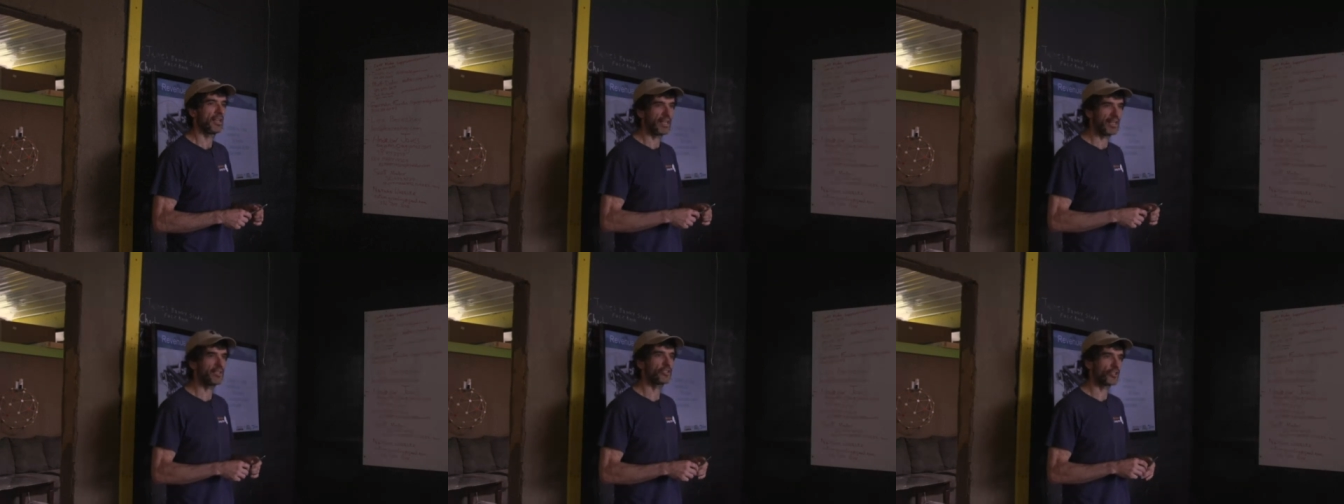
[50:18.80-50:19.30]

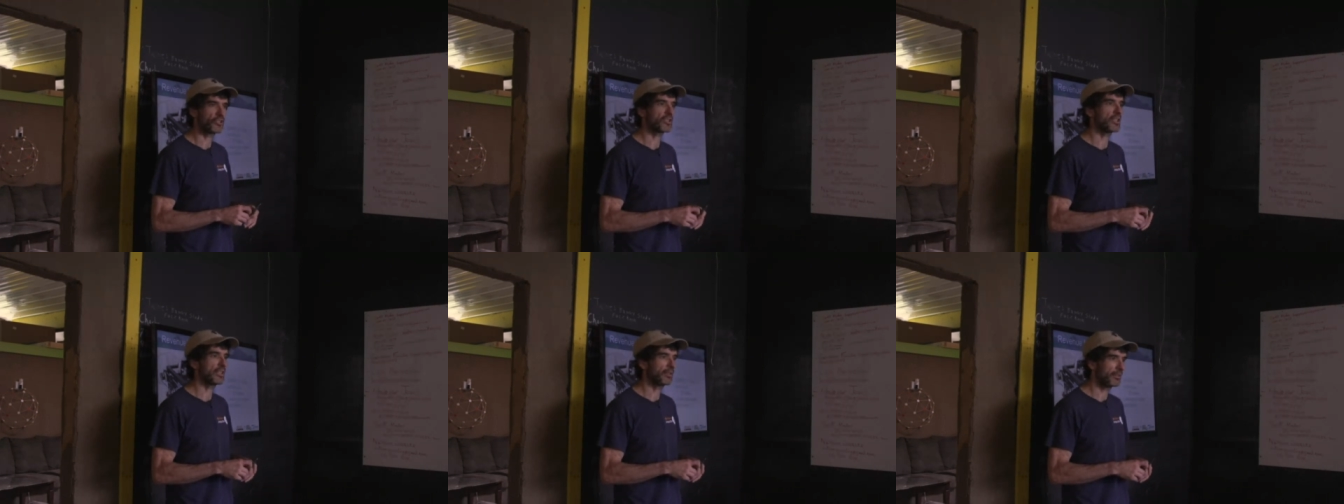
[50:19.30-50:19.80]
And just
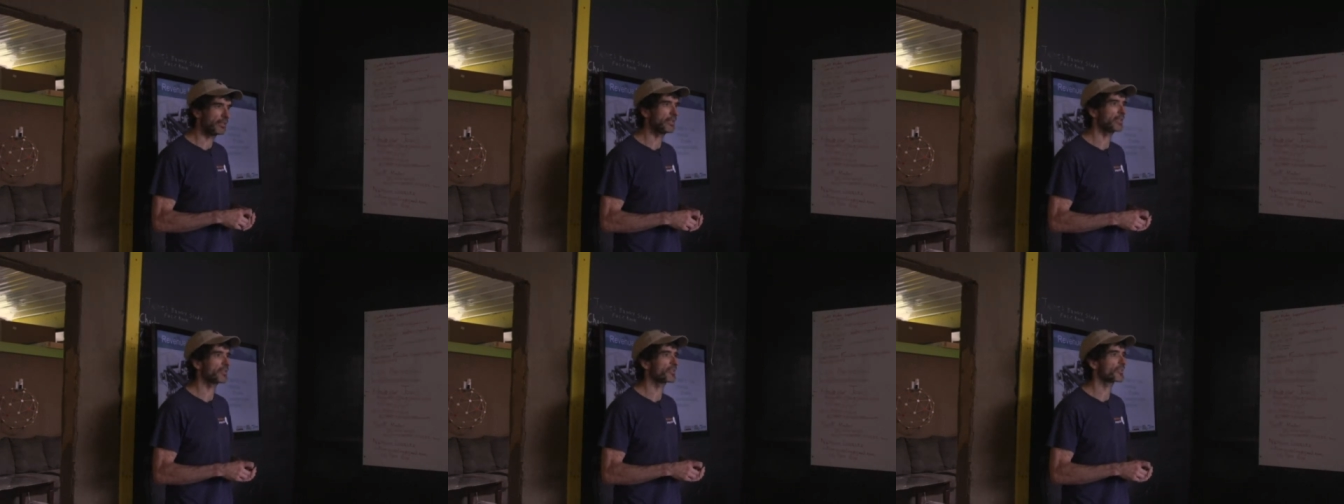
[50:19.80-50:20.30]
like
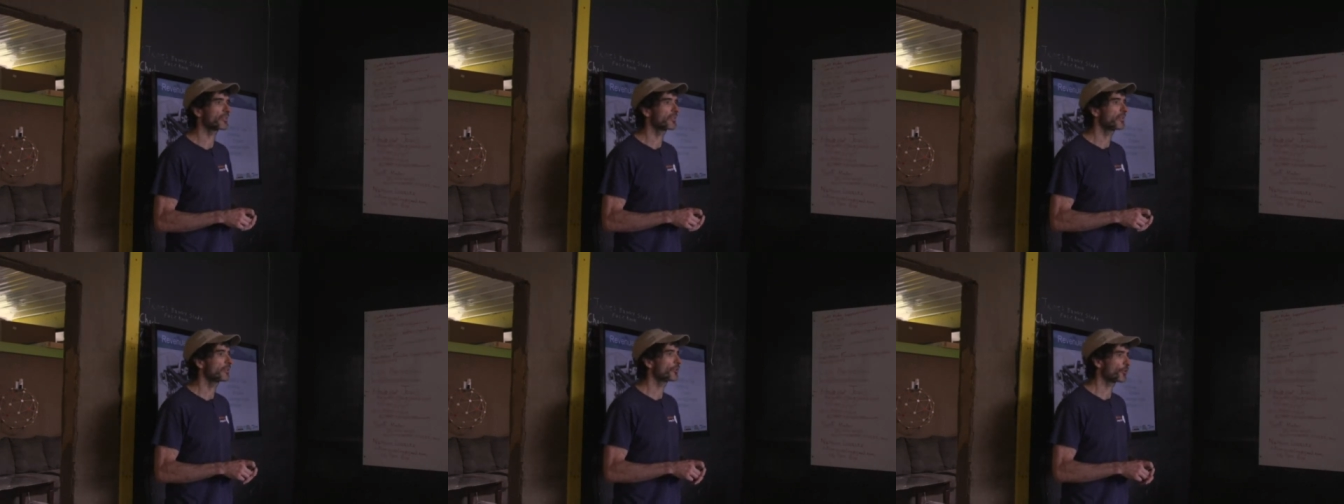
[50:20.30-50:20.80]
Linux,
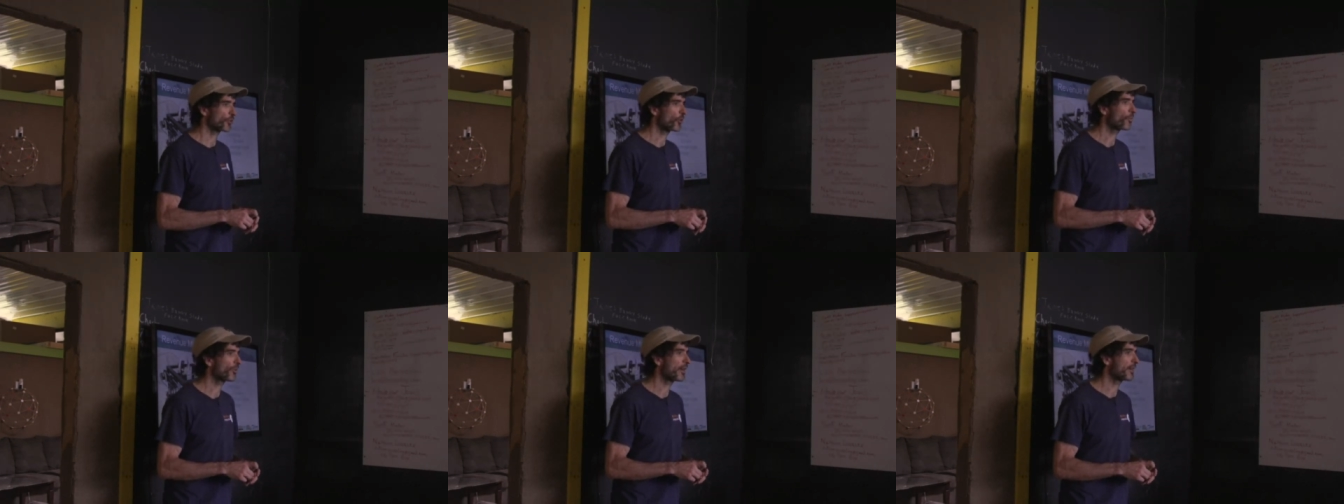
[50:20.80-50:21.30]

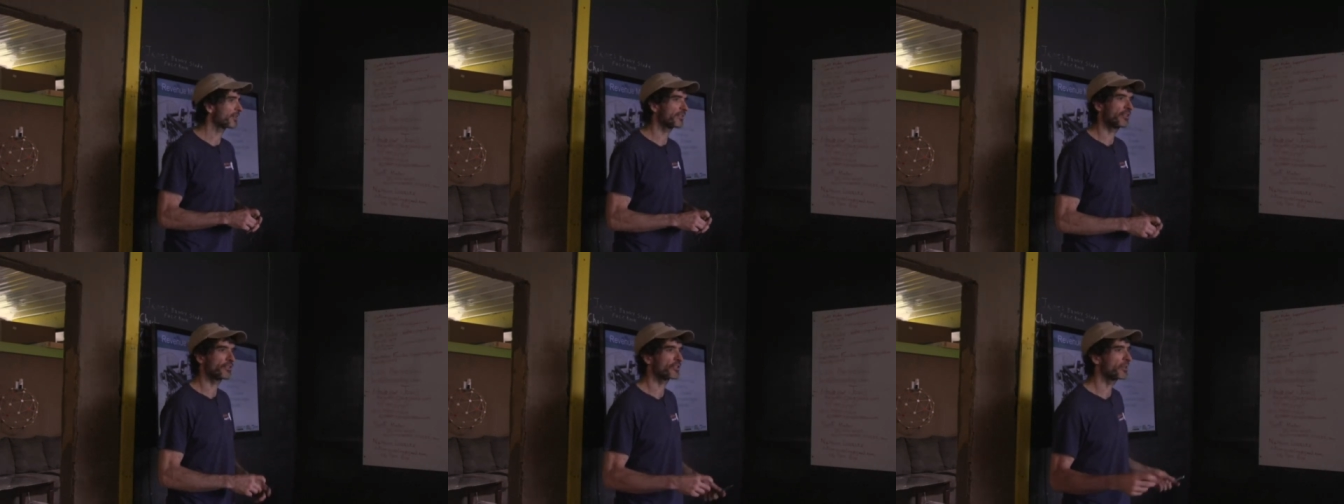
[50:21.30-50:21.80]
show products
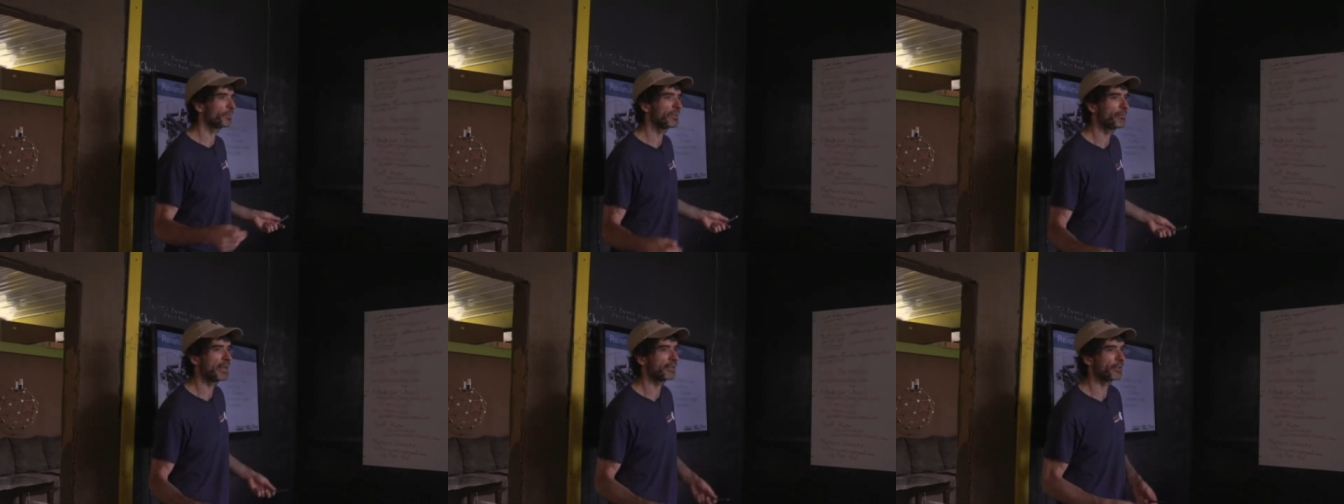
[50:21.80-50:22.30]
that are
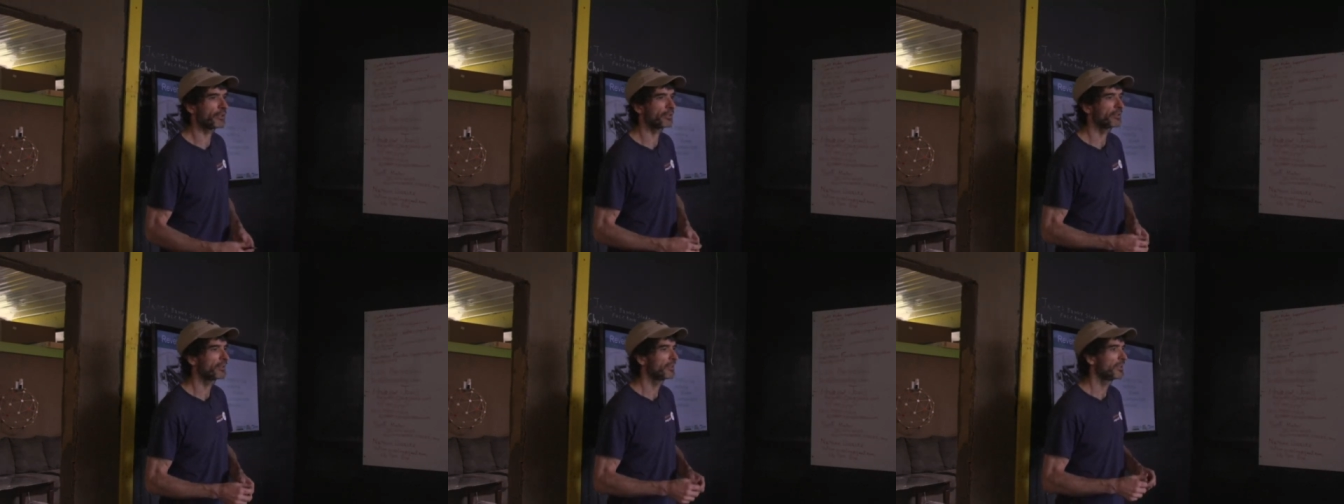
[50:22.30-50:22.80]
simply better,
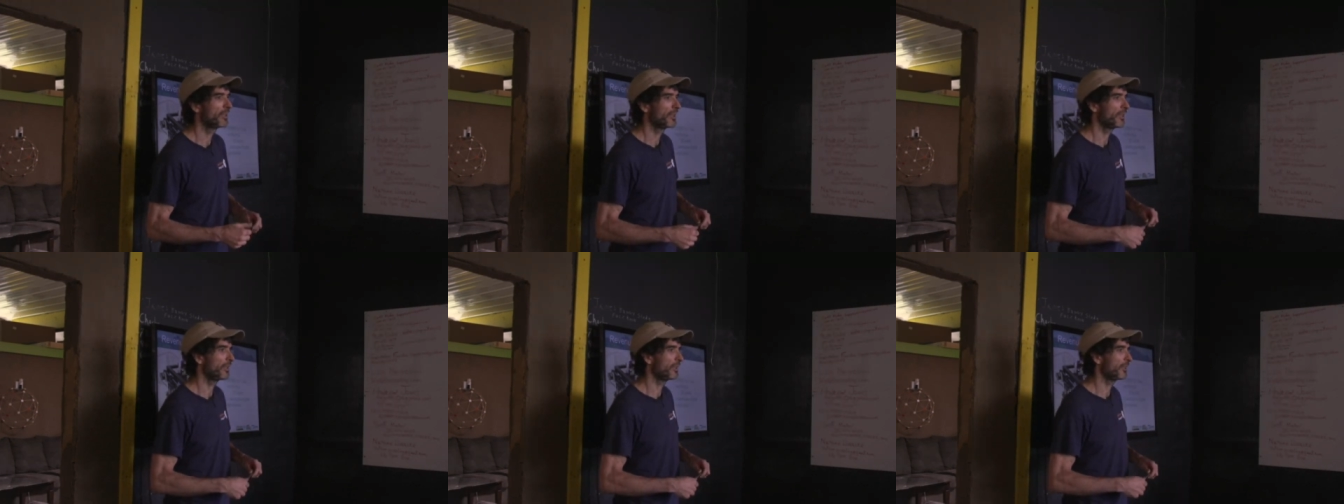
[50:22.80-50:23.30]

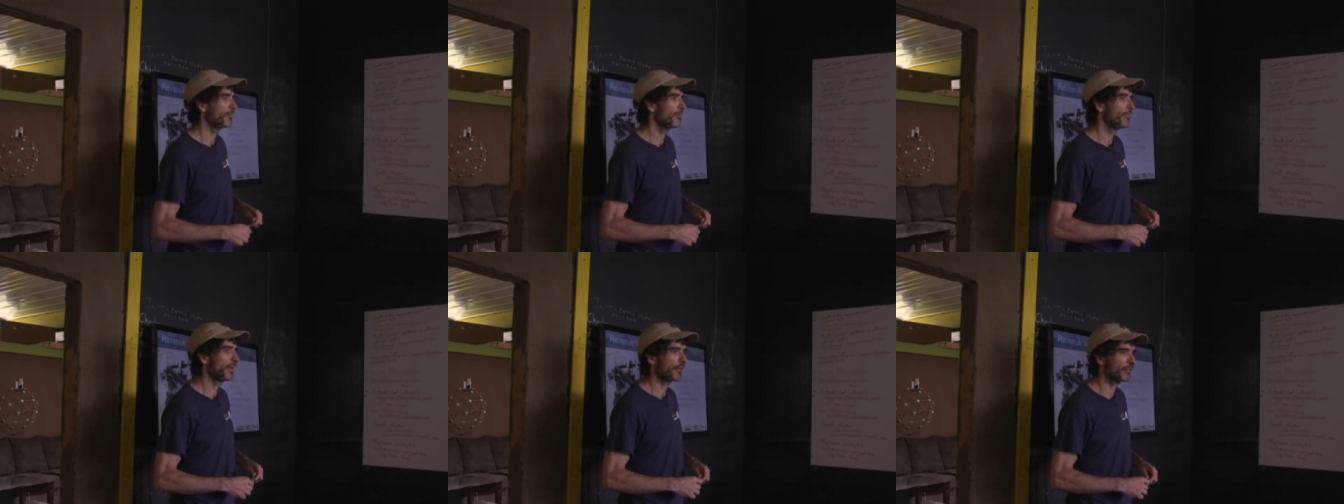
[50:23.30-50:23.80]

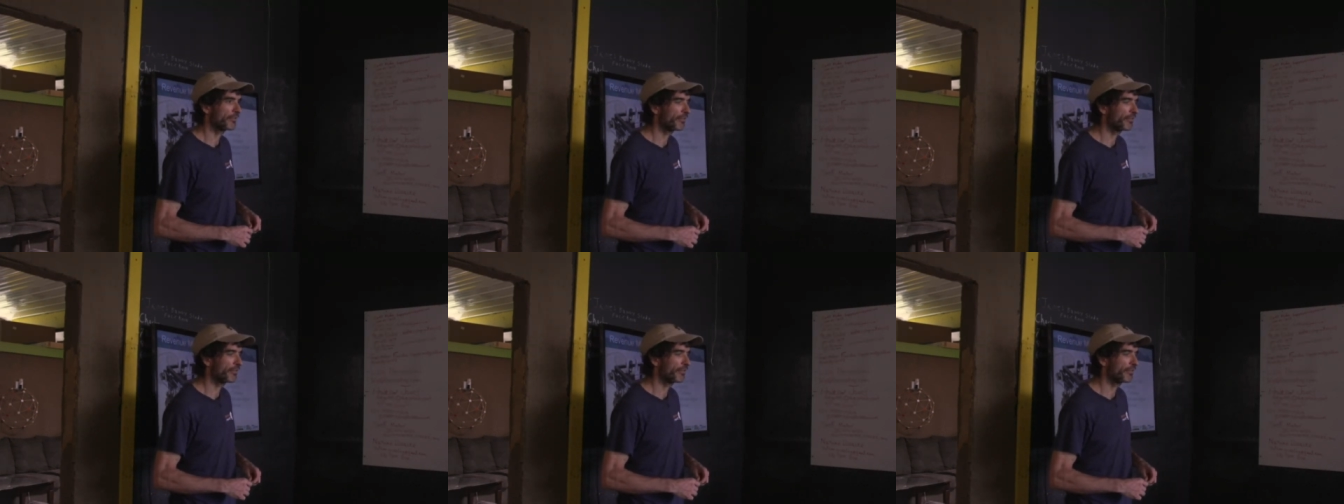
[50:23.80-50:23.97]
better